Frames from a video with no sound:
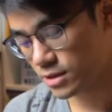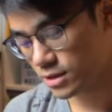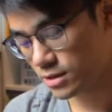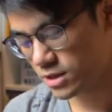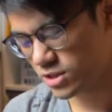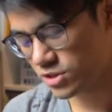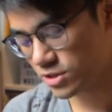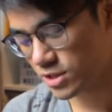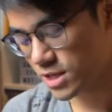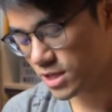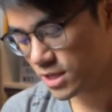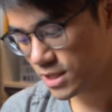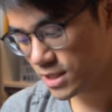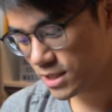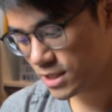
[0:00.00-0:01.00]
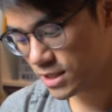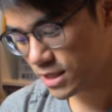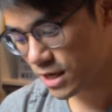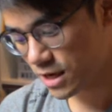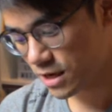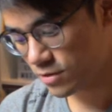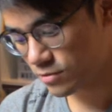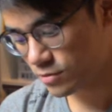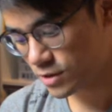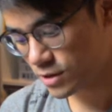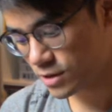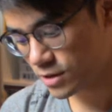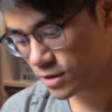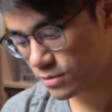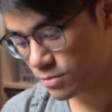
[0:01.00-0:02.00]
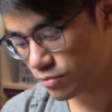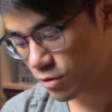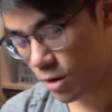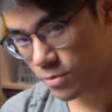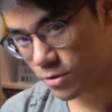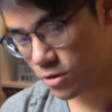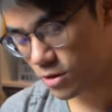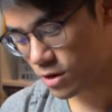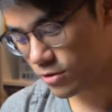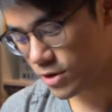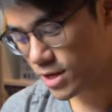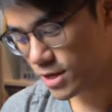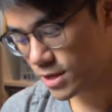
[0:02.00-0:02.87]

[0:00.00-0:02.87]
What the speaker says: literally with proper theory.